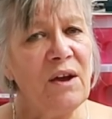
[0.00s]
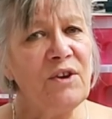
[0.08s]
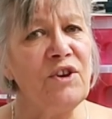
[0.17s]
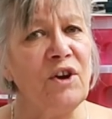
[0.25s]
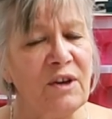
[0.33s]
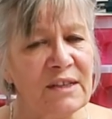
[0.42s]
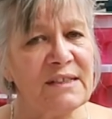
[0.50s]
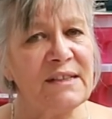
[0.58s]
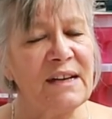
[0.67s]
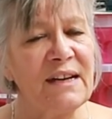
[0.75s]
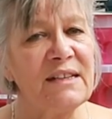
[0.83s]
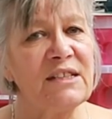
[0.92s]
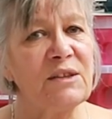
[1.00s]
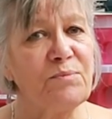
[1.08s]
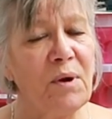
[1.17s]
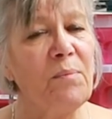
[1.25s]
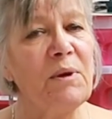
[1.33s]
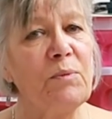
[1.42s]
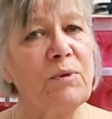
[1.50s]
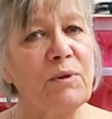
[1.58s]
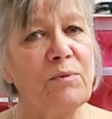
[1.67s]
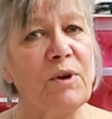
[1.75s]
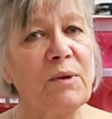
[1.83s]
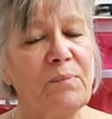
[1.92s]
Not as nice. It probably would
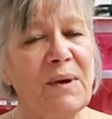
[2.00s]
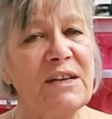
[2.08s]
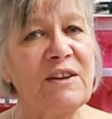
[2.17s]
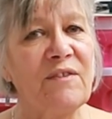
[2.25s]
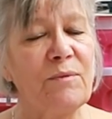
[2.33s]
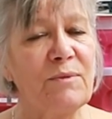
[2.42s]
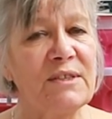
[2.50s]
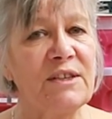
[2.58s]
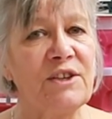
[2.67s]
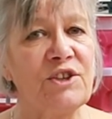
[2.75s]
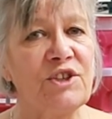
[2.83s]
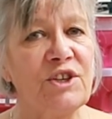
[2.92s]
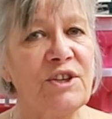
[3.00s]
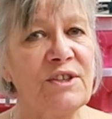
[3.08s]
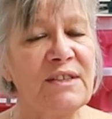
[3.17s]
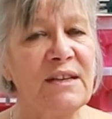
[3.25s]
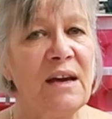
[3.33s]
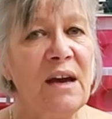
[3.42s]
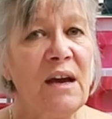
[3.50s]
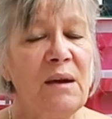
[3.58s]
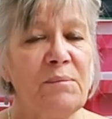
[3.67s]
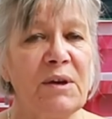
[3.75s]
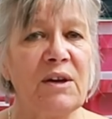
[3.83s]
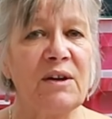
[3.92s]
have worked better if it was in a jersey,
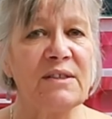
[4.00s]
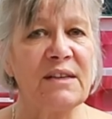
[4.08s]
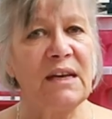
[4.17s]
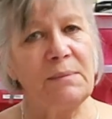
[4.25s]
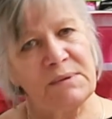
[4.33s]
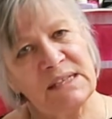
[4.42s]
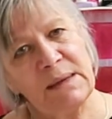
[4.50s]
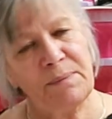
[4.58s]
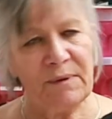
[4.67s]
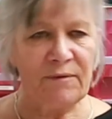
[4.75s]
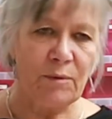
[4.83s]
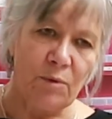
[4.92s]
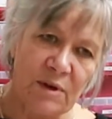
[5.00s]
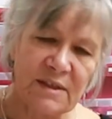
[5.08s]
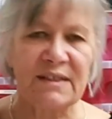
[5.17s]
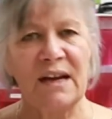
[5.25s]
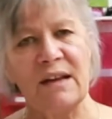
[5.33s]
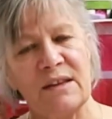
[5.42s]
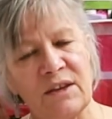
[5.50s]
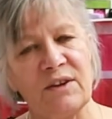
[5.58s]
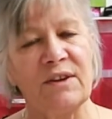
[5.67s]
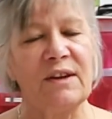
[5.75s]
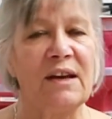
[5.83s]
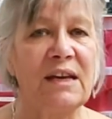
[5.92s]
because it keeps slipping from one side to the
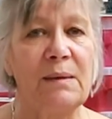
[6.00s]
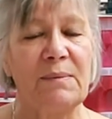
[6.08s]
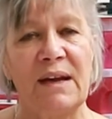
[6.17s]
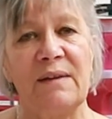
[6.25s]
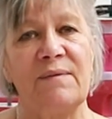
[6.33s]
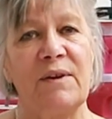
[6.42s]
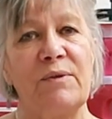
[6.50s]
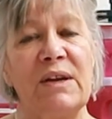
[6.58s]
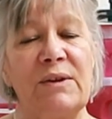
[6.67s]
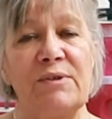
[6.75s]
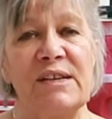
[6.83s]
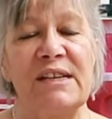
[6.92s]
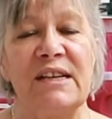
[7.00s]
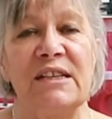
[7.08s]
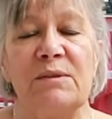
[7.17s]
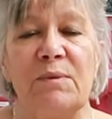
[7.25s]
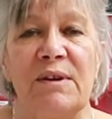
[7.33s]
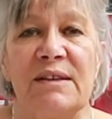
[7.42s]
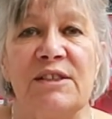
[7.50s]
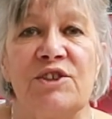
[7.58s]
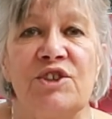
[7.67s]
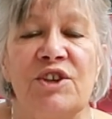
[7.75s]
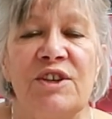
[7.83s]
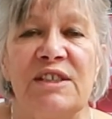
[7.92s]
other, and I keep getting very irritated, whereas a
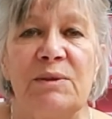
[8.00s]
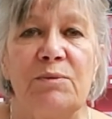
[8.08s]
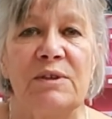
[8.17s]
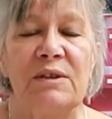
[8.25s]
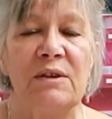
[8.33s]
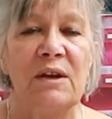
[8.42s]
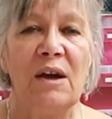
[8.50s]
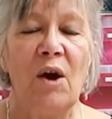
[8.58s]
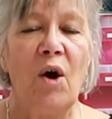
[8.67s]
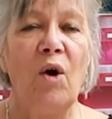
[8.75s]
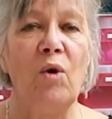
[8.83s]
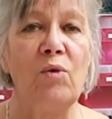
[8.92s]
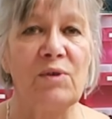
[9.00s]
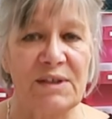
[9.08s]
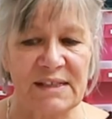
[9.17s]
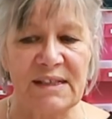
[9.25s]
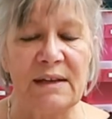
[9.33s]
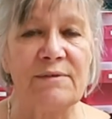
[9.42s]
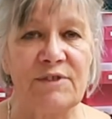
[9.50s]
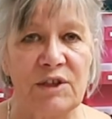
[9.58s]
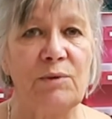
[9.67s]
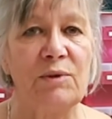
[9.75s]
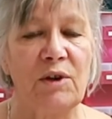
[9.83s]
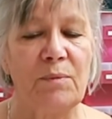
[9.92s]
jersey would hold itself
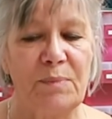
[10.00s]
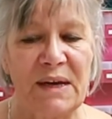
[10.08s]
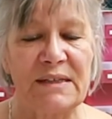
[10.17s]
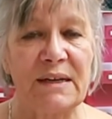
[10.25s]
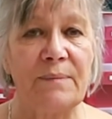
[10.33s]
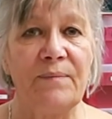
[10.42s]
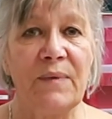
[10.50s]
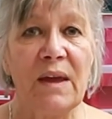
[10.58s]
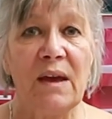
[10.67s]
to you a lot better.